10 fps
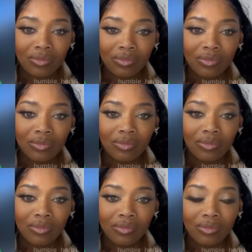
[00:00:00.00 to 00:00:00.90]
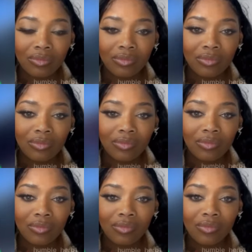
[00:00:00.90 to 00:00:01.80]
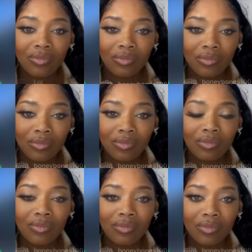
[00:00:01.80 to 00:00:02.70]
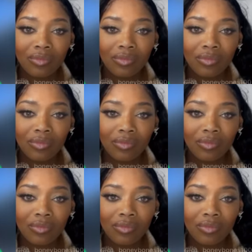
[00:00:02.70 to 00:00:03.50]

No words are spoken by the person on screen.